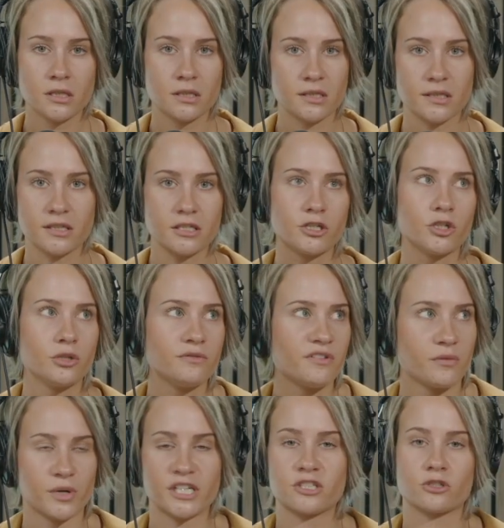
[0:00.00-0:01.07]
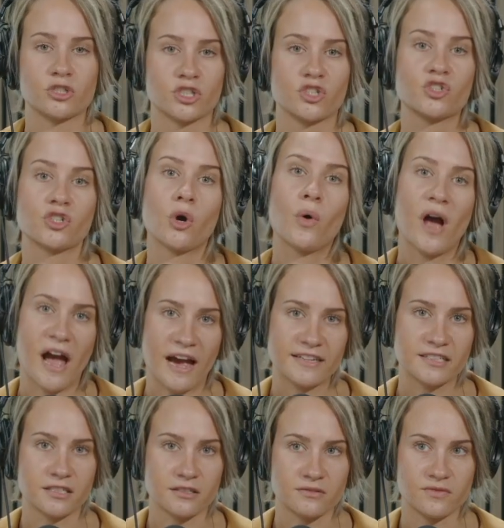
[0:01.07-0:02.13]
UV rays are just so
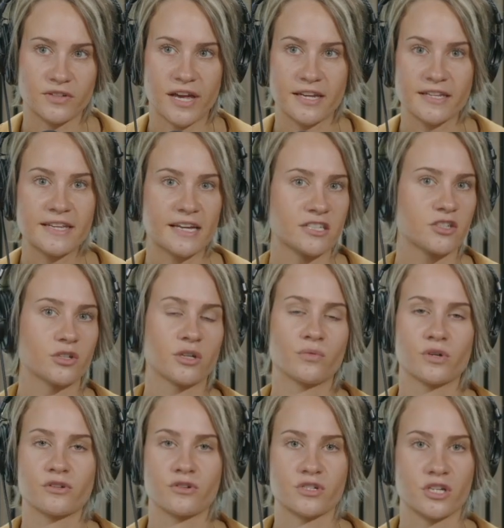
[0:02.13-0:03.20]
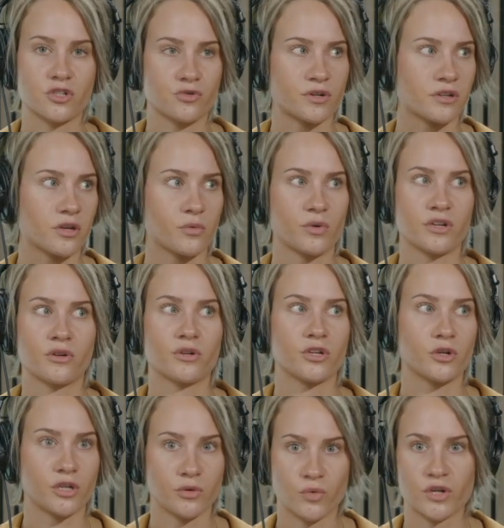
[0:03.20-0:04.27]
active. And yes, you can wear your sunscreen,
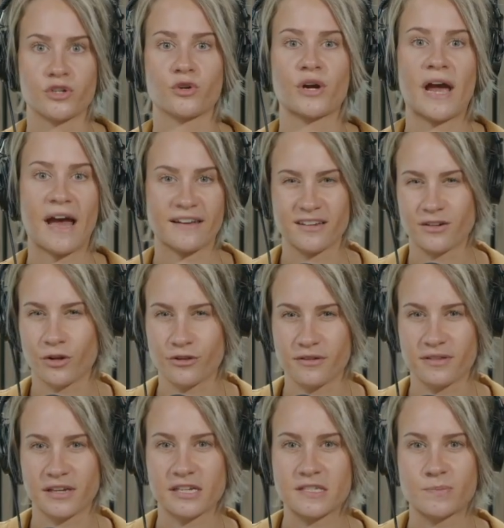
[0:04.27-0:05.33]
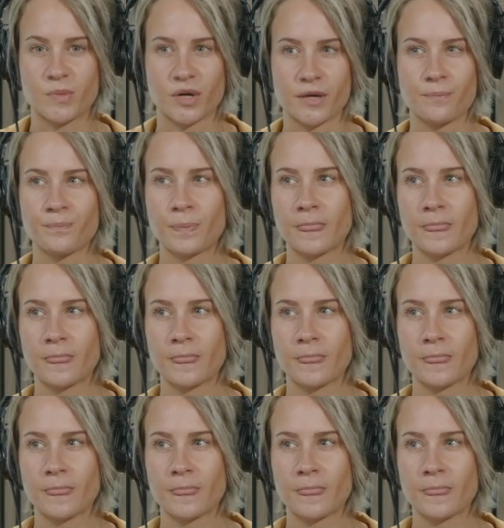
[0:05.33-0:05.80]
you can wear your hat and all the things, but